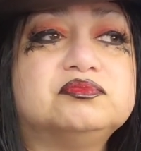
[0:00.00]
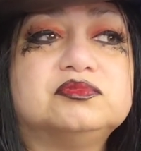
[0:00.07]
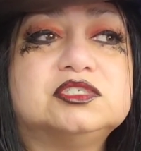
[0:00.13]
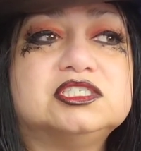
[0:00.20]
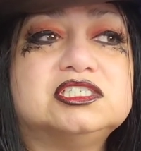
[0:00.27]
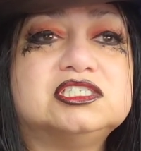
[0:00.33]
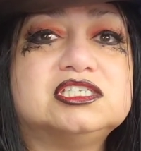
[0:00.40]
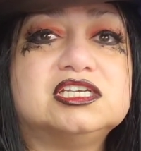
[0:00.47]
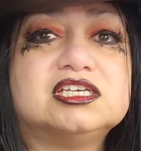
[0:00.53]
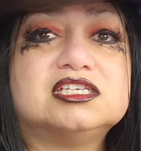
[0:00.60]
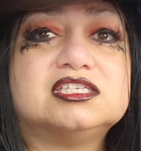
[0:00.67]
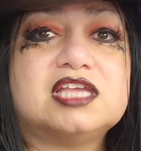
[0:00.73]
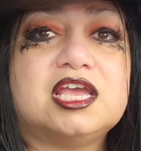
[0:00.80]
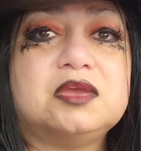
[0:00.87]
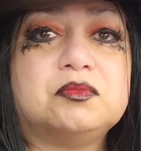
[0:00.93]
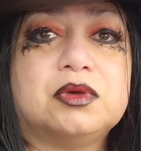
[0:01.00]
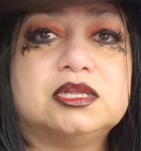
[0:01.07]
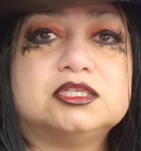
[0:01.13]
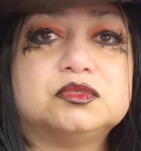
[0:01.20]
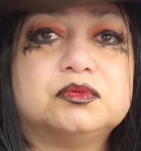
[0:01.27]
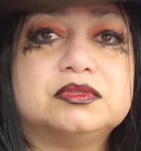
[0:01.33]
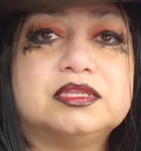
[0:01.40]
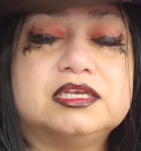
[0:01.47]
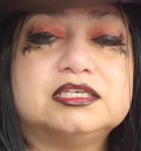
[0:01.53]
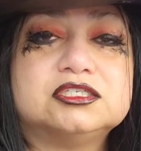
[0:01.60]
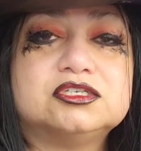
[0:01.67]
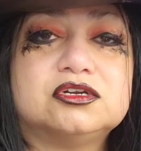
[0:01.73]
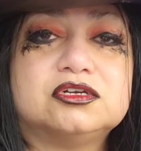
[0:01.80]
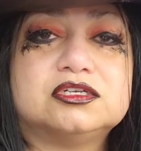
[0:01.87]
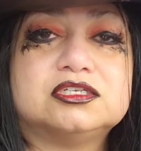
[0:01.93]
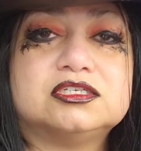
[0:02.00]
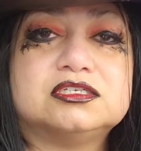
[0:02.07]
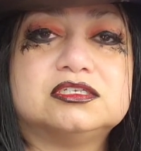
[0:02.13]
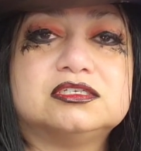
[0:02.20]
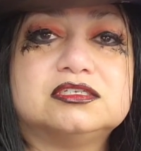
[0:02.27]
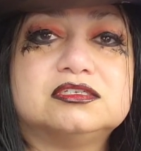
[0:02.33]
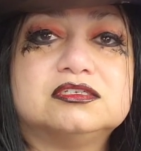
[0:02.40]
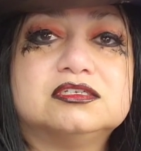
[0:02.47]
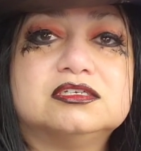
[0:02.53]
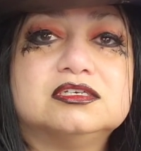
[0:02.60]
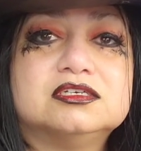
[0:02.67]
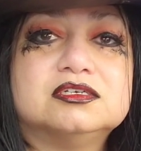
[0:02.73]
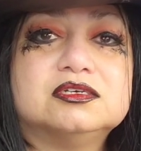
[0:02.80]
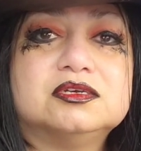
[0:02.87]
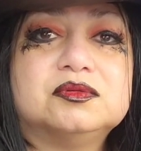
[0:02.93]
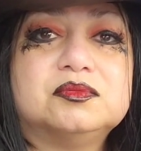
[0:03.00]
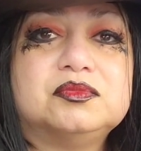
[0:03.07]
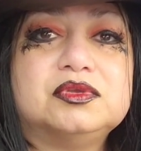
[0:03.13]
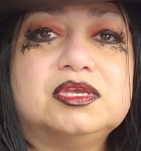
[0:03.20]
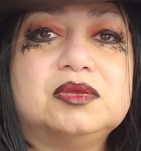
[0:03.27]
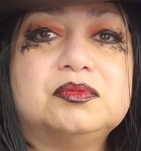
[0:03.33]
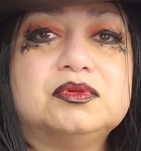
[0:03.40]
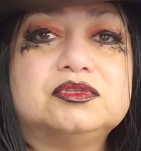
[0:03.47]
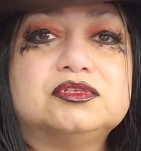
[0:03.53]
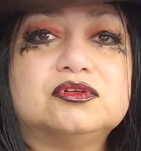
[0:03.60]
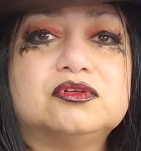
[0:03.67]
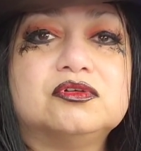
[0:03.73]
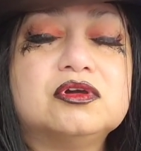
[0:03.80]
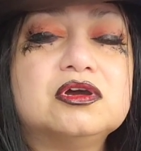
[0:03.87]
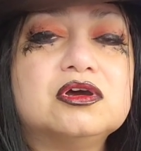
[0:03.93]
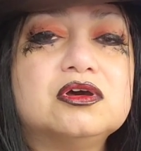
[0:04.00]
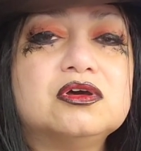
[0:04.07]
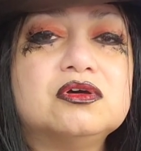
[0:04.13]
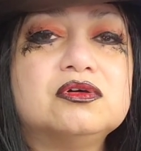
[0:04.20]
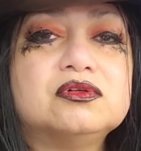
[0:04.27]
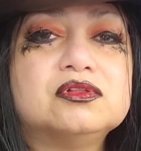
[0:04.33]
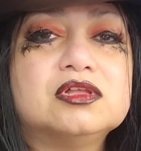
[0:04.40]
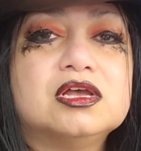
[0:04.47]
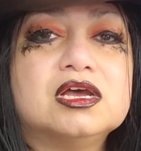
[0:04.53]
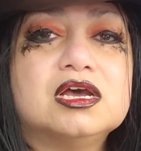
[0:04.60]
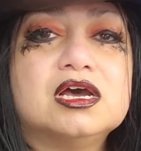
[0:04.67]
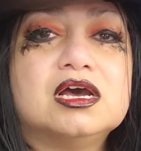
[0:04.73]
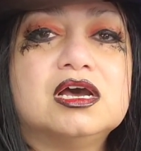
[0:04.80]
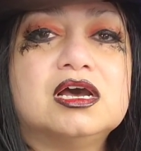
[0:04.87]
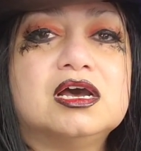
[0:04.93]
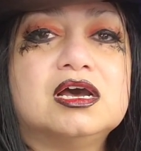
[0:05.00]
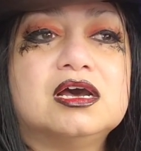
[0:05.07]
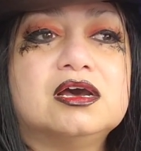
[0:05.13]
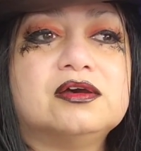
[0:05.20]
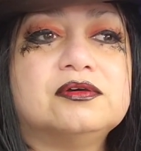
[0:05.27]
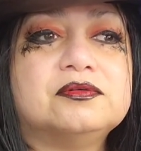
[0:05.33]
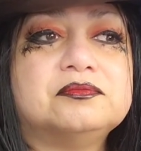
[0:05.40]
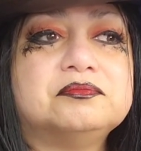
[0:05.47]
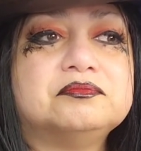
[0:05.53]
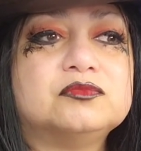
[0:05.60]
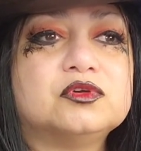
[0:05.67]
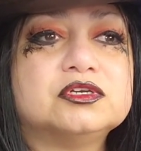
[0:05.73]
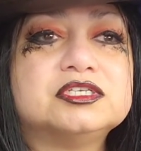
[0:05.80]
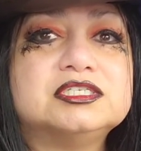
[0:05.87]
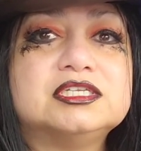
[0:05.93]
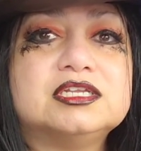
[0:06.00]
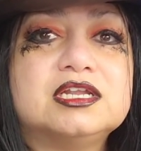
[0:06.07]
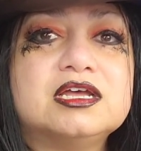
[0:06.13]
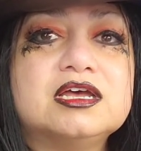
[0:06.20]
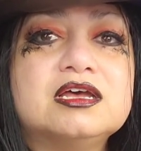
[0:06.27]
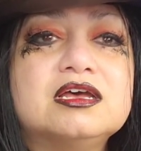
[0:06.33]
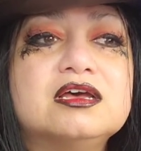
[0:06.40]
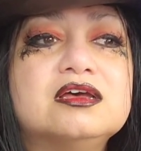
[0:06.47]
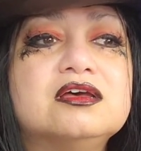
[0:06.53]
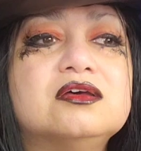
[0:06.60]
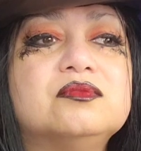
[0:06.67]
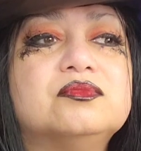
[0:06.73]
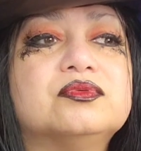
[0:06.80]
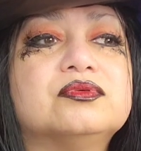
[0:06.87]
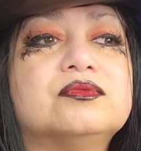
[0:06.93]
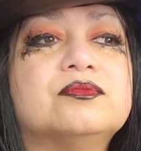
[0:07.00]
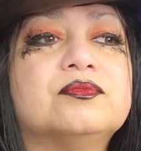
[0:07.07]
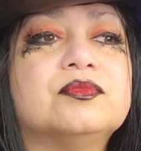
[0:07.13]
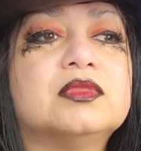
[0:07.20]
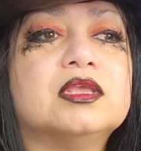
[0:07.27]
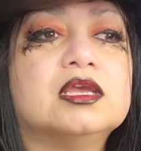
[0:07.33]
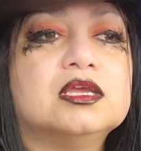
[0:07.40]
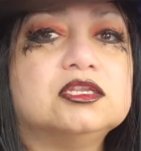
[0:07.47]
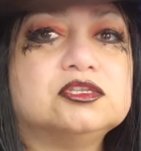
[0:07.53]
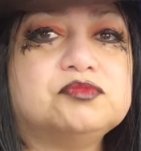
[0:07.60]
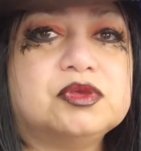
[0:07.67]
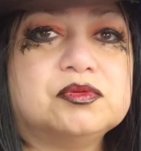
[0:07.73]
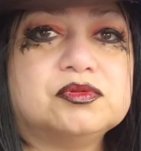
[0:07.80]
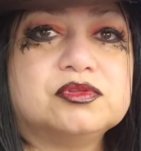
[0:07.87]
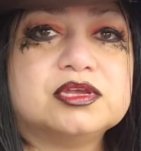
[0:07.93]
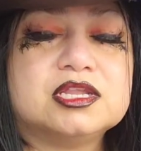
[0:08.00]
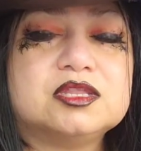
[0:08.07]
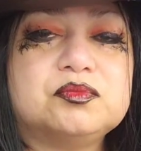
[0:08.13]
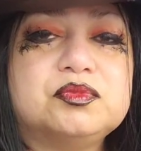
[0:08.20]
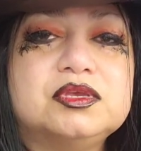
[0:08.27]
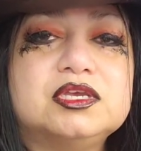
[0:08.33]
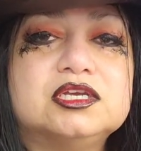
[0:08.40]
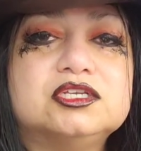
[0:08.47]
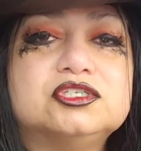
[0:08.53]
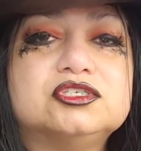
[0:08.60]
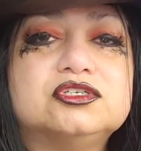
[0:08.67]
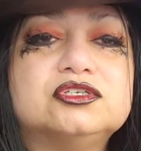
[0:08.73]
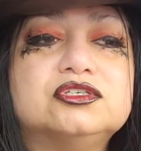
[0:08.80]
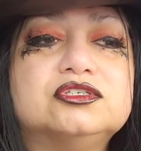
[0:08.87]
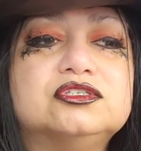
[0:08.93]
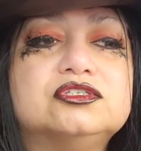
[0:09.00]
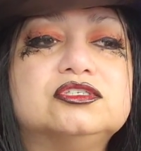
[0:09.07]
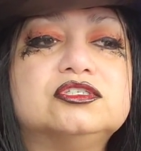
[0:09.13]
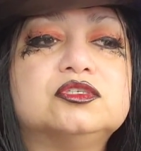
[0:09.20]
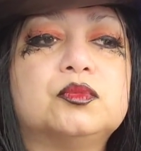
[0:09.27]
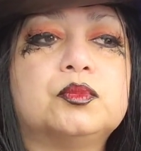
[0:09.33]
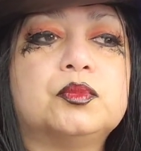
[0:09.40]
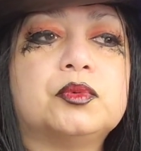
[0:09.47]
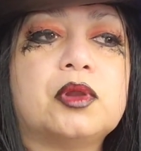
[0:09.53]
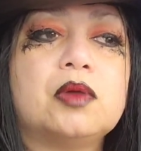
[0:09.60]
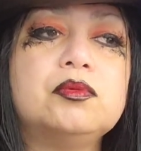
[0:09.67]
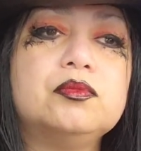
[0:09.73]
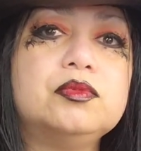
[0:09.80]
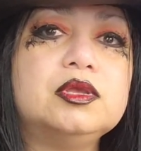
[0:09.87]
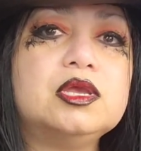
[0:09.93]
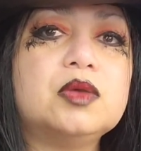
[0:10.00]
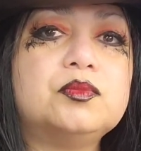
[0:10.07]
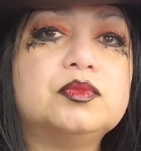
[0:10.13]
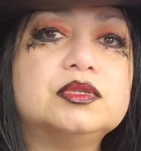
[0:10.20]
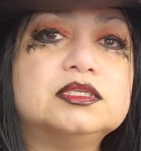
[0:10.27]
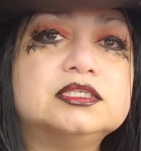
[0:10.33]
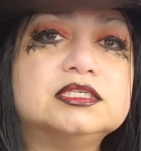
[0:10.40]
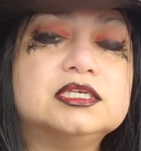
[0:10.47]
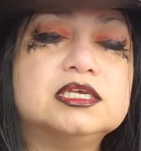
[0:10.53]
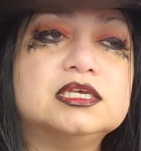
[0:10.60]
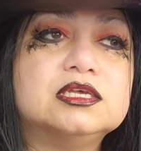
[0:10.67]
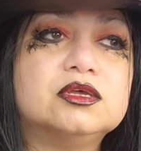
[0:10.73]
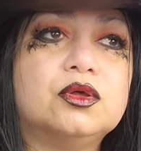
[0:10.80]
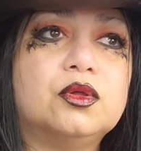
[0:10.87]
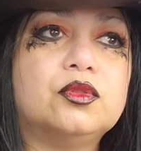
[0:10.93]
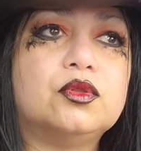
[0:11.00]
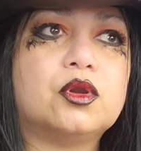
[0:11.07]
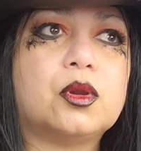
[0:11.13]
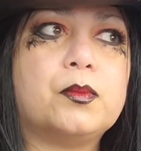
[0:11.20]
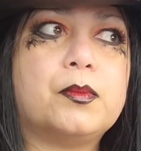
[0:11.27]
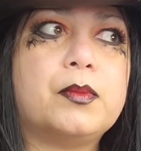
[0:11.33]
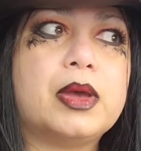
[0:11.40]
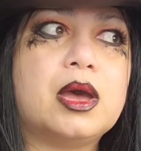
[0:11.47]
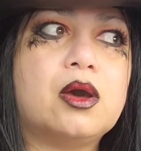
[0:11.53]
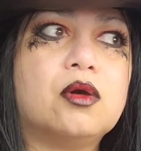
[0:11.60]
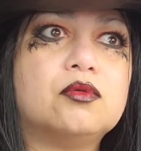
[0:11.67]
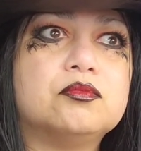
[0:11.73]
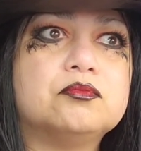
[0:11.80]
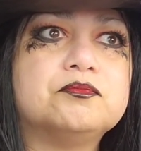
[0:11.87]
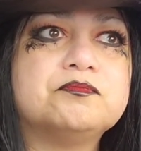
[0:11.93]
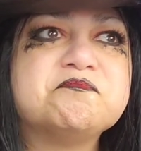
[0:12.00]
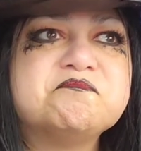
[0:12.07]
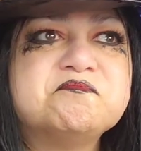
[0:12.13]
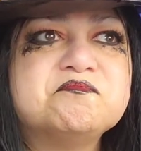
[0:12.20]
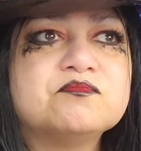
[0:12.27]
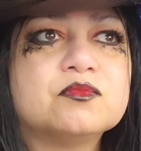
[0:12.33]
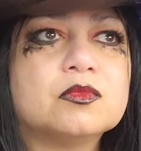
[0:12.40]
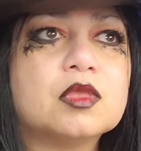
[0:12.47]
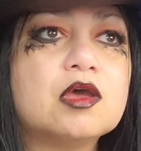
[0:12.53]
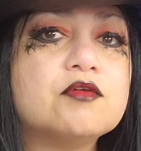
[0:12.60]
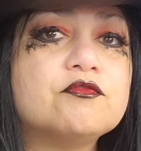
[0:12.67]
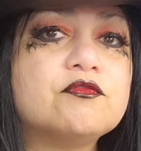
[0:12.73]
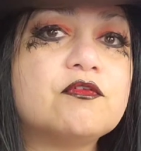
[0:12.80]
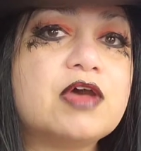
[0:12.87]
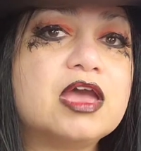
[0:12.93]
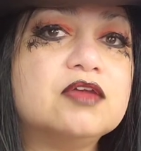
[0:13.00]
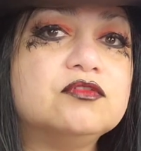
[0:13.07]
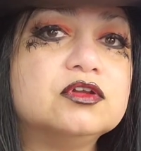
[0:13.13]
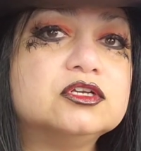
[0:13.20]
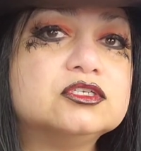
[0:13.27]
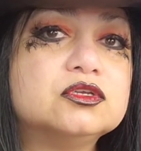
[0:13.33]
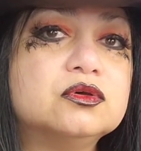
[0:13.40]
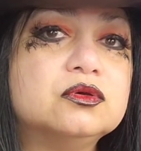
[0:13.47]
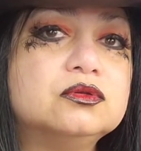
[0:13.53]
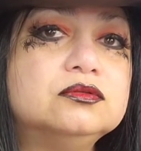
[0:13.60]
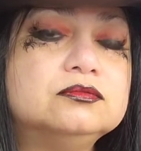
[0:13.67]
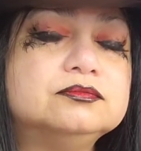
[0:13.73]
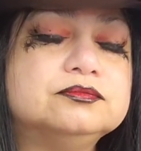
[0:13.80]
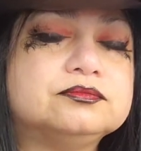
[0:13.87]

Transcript: 6-8 months, when they start to be able to crawl or sit up, to be able to look at the pictures, probably up until they're about 5 years old.